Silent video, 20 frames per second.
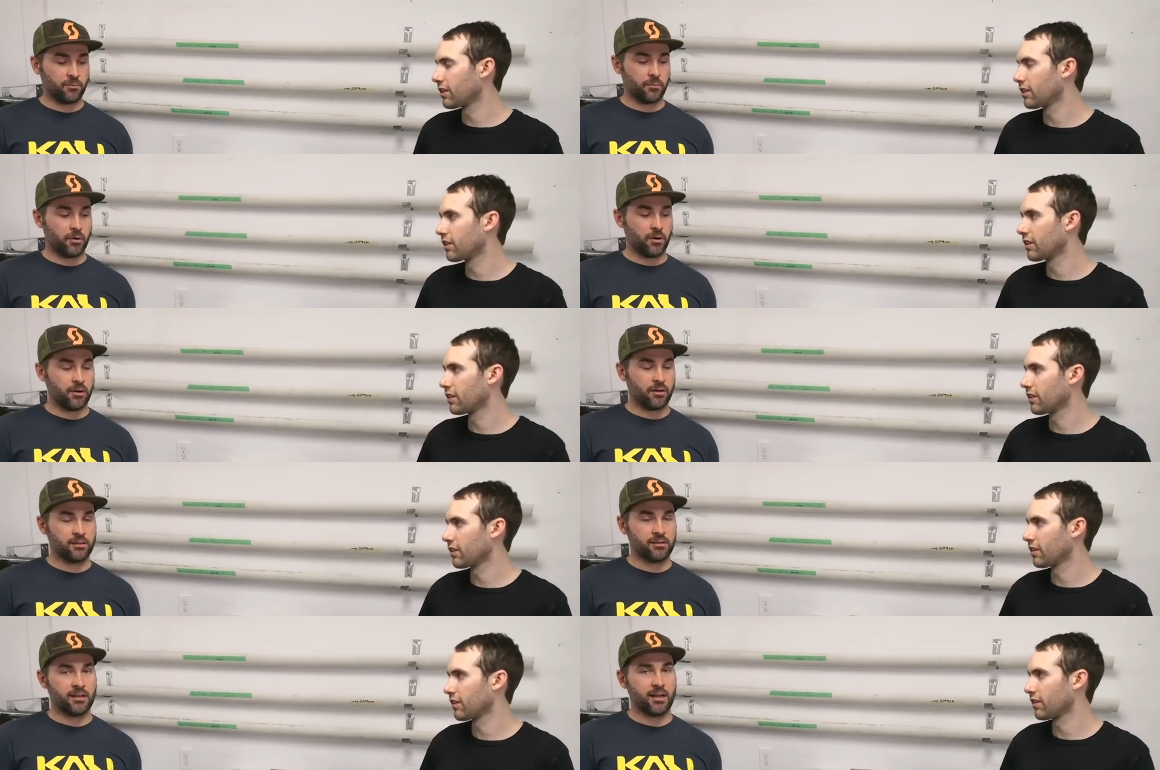Speaker 1: bar
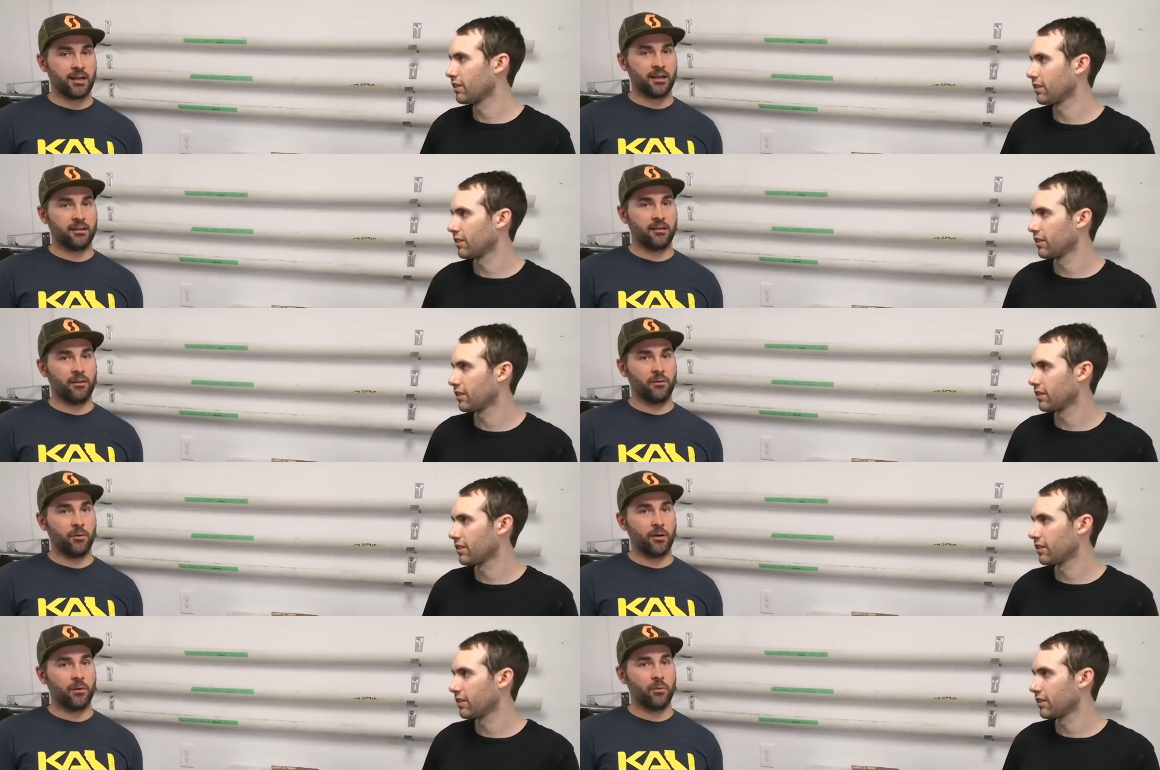exactly the
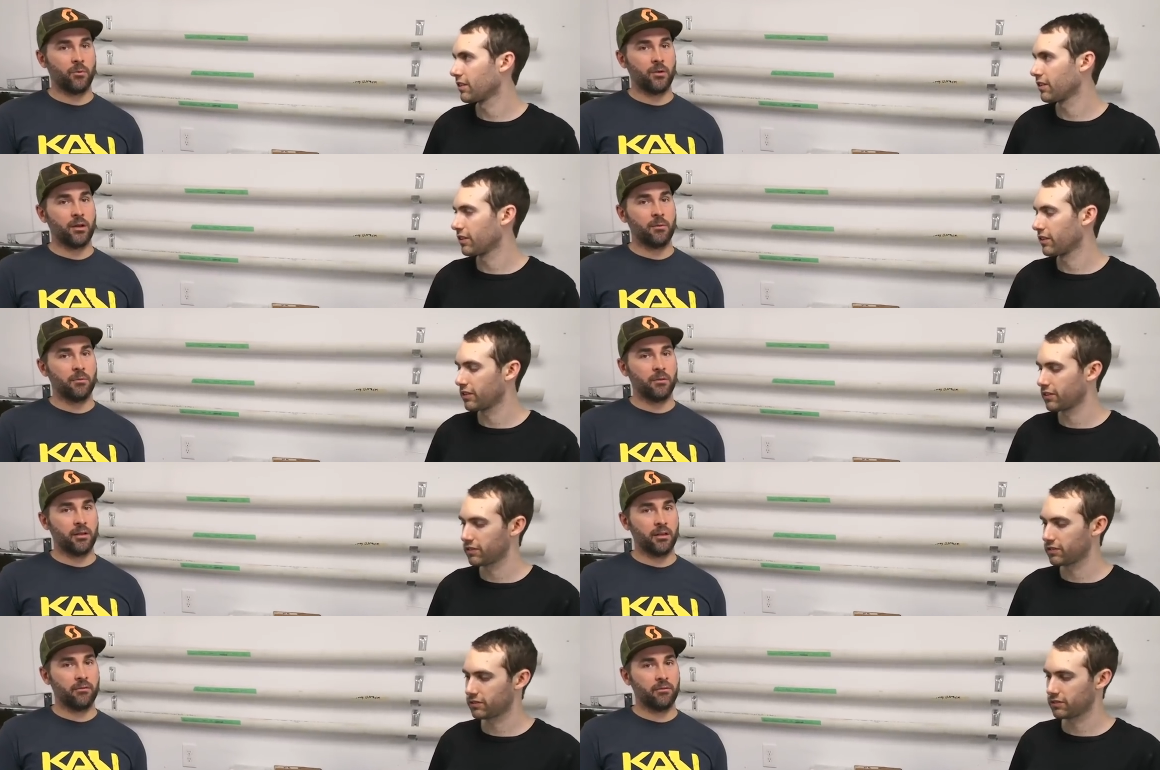way we
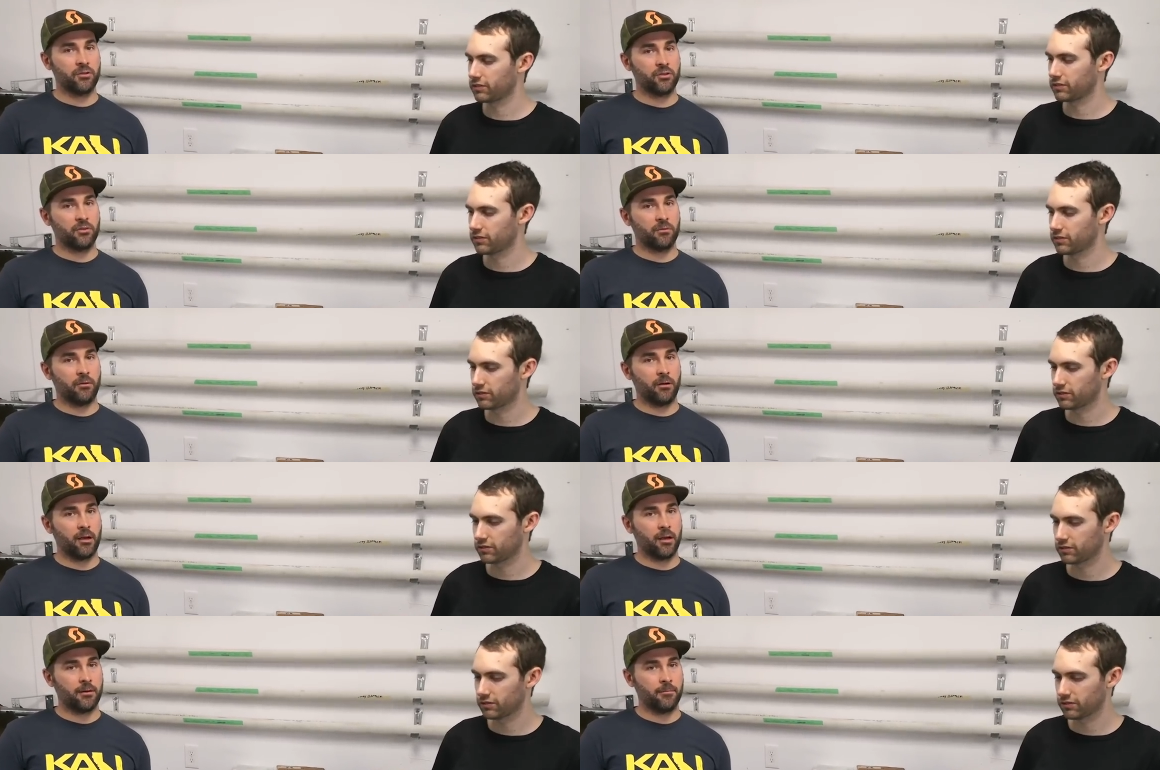believe it should
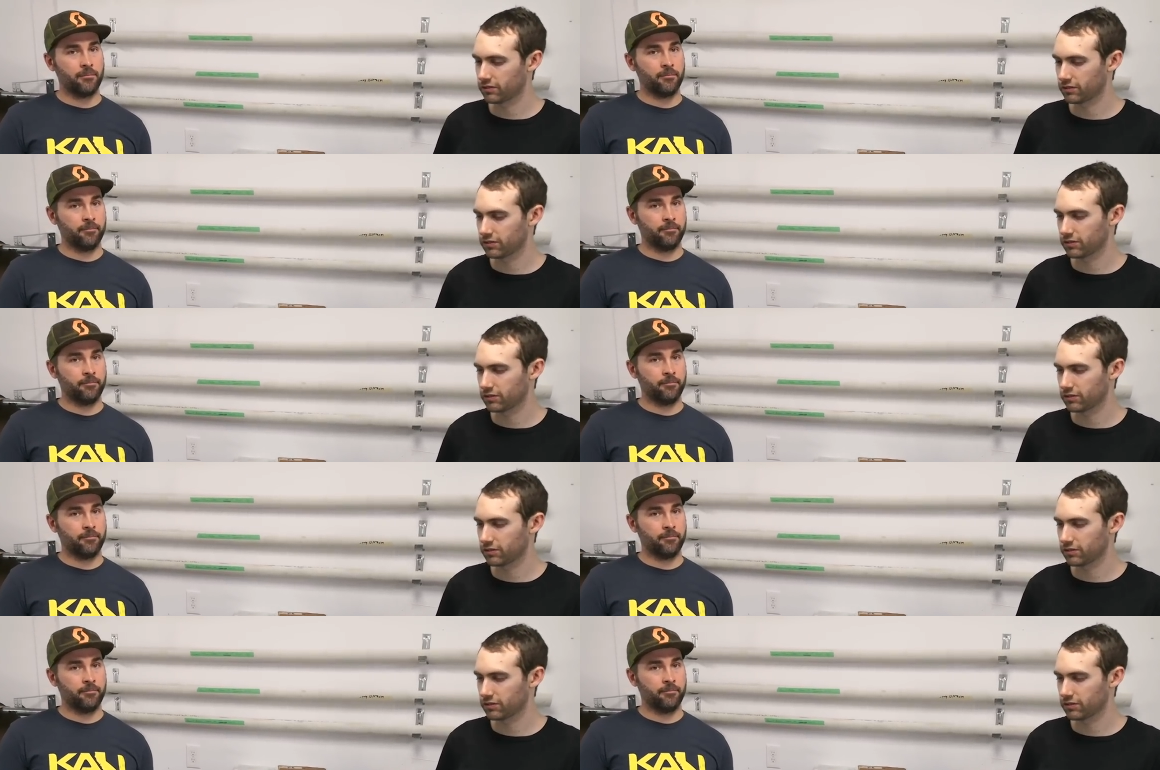run.